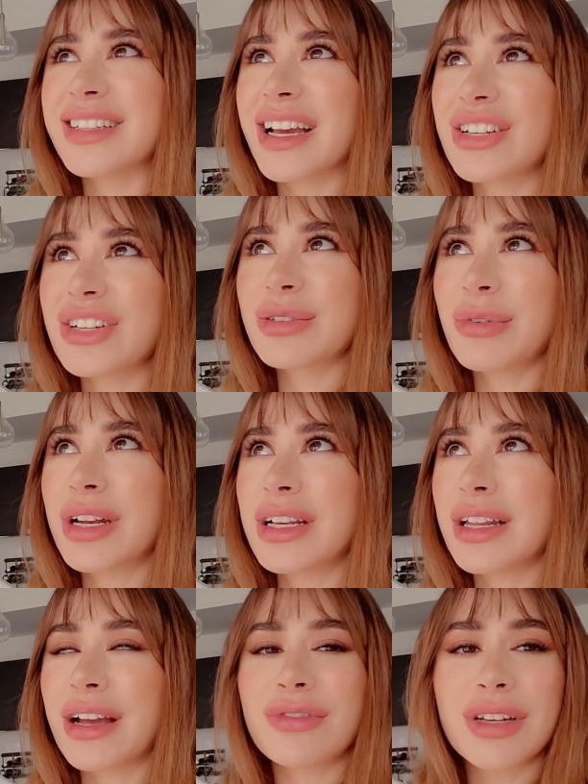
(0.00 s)
I just
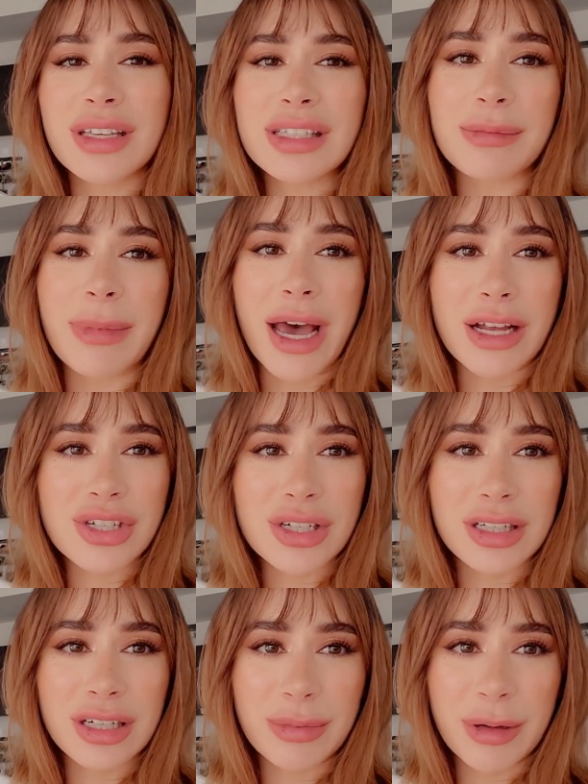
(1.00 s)
wanted everything to match a
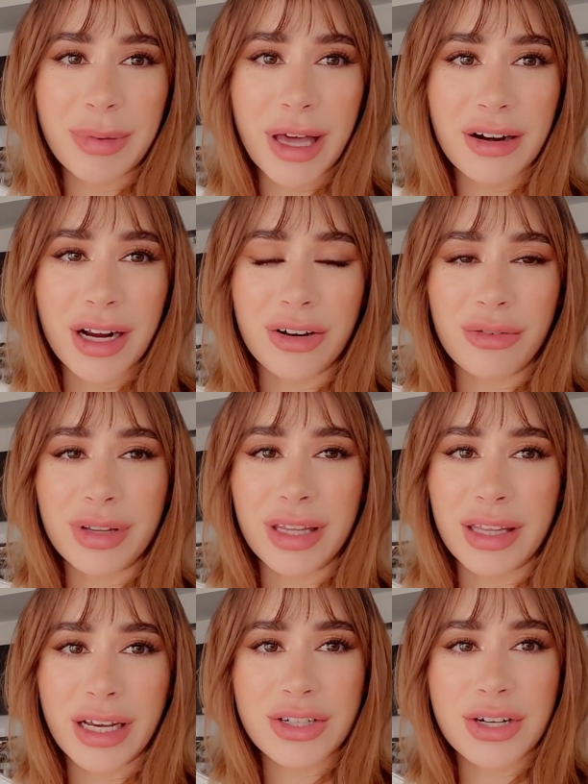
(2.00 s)
little bit better. I don't
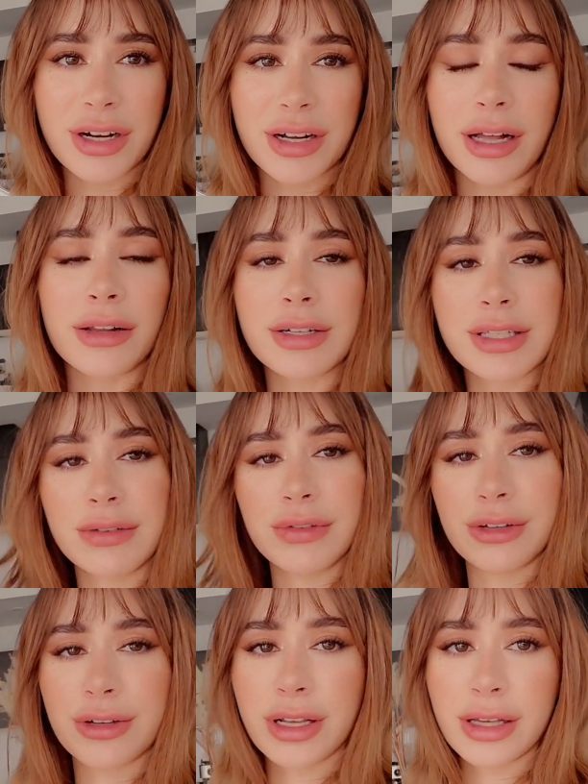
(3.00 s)
really like dark colors,
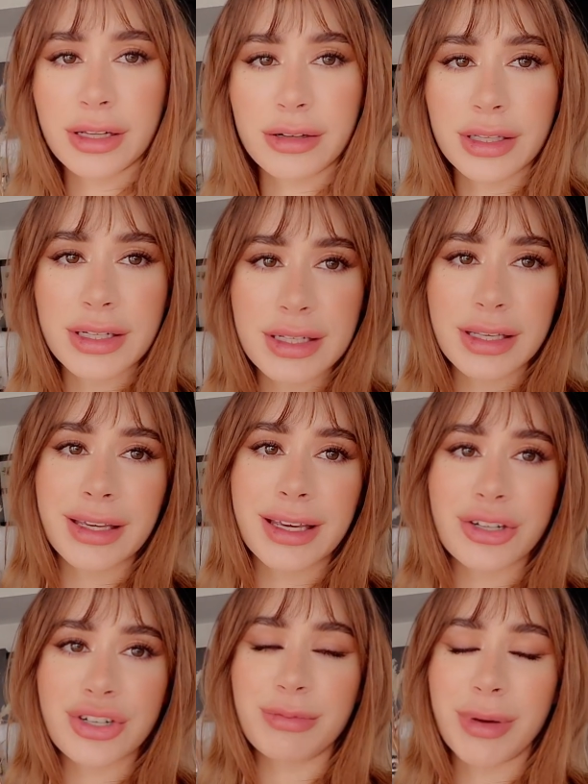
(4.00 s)
even you can clearly see the
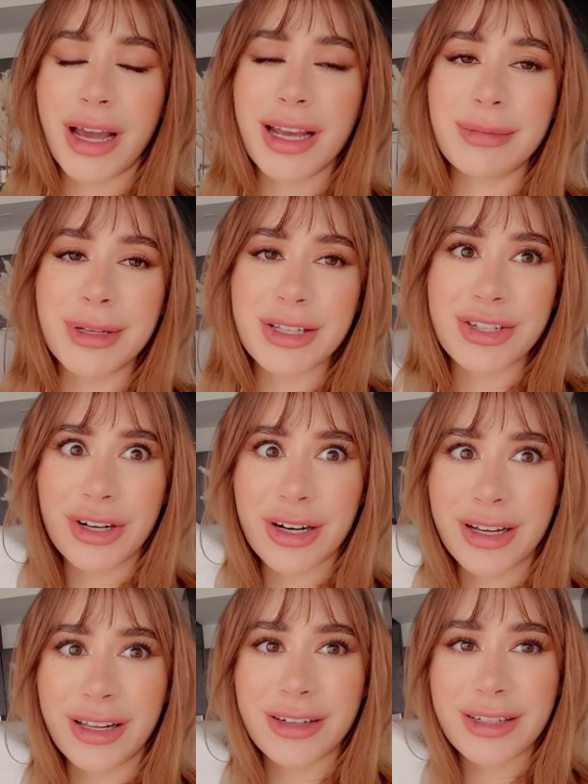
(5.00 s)
kitchen behind me is dark
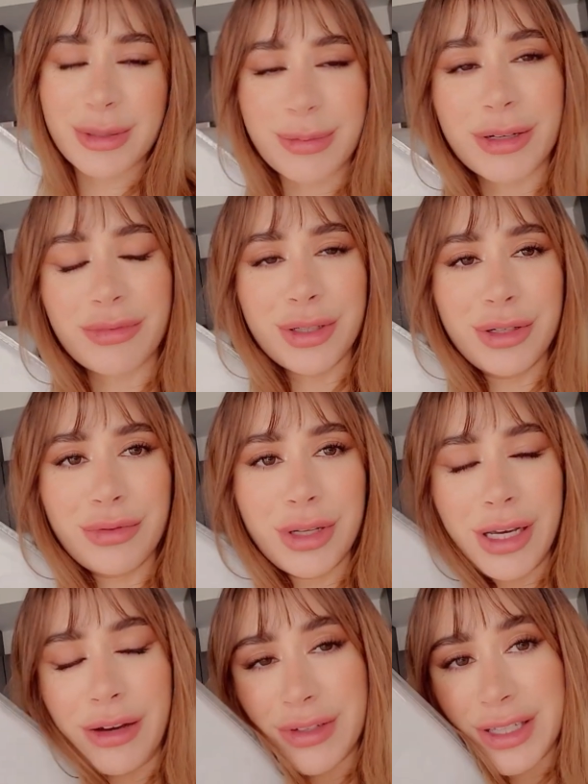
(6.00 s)
colors, but we didn't
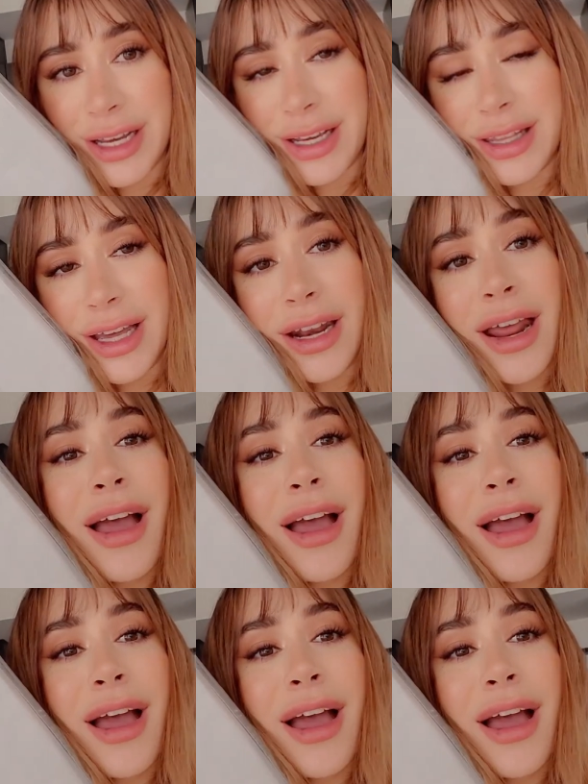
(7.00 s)
really have a say in that.